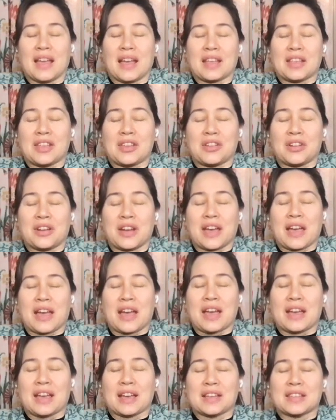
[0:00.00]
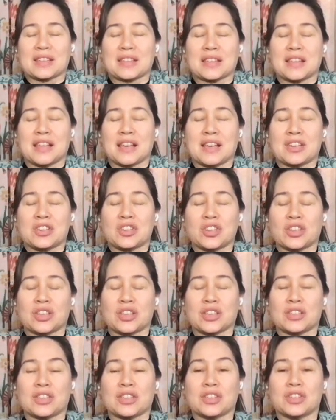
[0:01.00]
And your
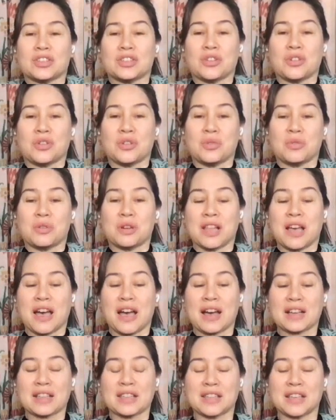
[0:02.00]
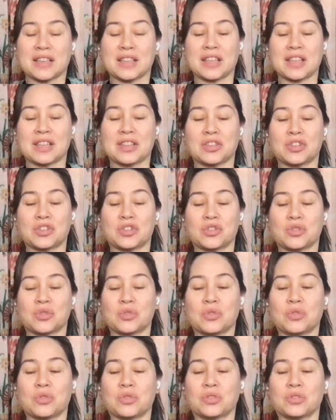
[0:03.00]
exhalation is so relaxing that the
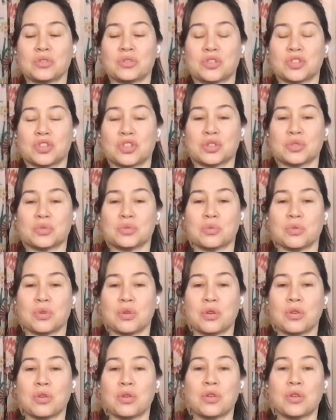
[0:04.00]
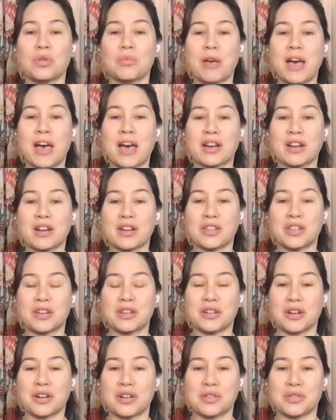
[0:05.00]
shoulders just roll back on
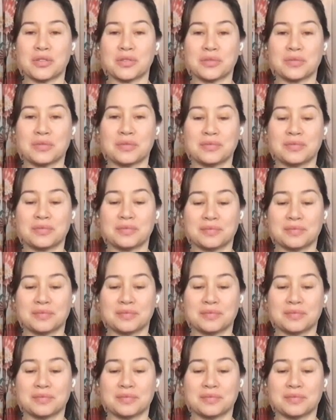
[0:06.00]
their own.